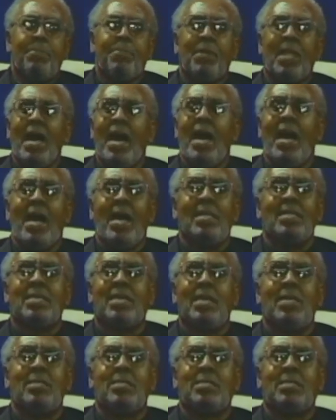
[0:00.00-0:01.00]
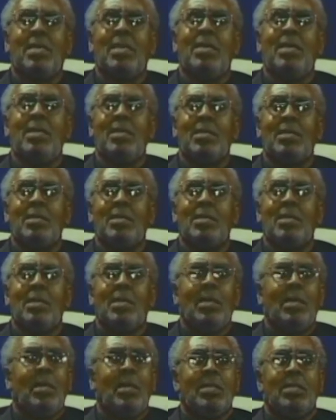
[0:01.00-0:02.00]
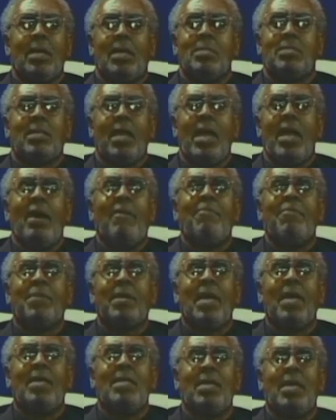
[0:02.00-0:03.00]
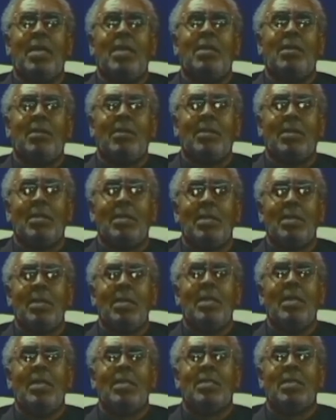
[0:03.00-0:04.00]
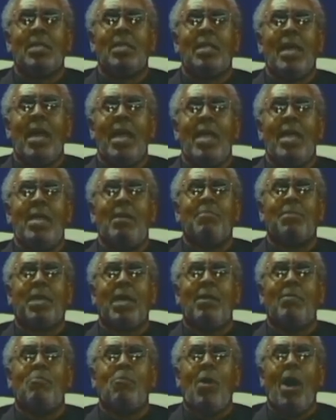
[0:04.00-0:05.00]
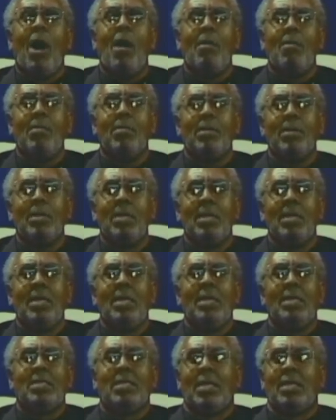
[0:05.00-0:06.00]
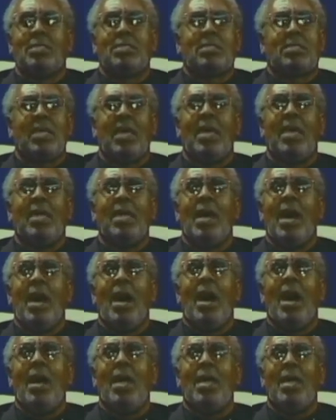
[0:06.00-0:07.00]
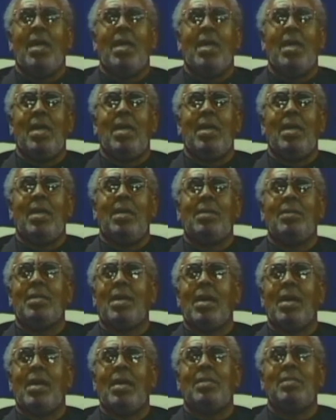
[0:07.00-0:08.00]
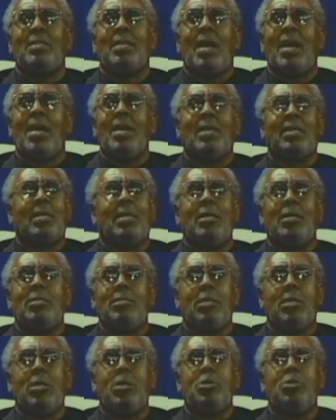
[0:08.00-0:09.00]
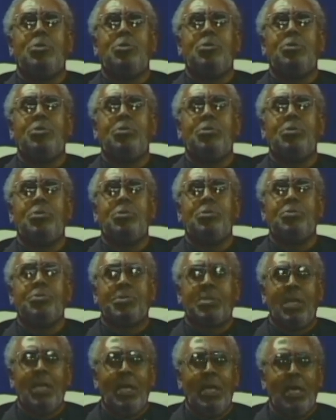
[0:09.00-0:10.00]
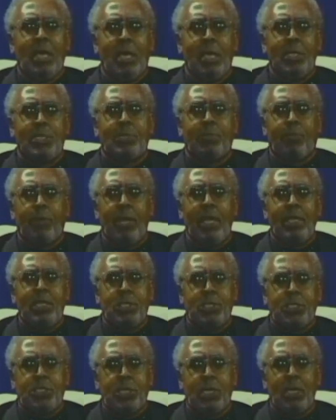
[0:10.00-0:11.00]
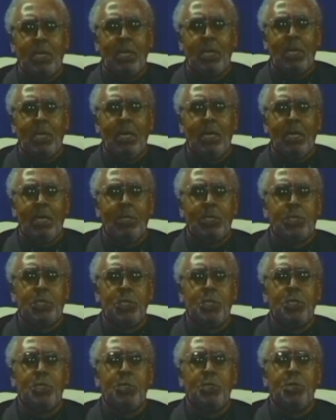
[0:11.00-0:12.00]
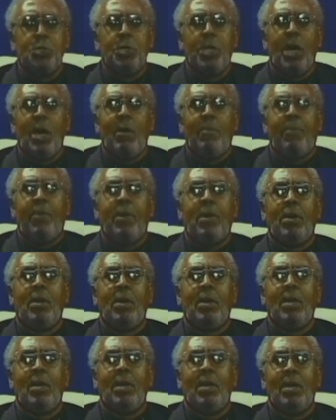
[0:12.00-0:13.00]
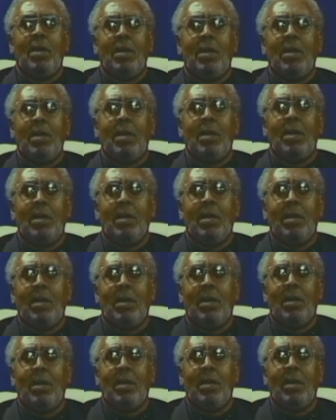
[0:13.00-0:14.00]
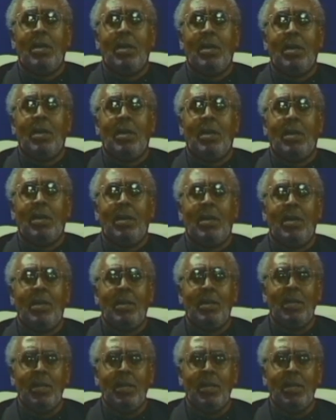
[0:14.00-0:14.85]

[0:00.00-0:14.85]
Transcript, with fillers: blind can see, the deaf can hear, the lame can walk, the sick are healed, and the good news is preached to the poor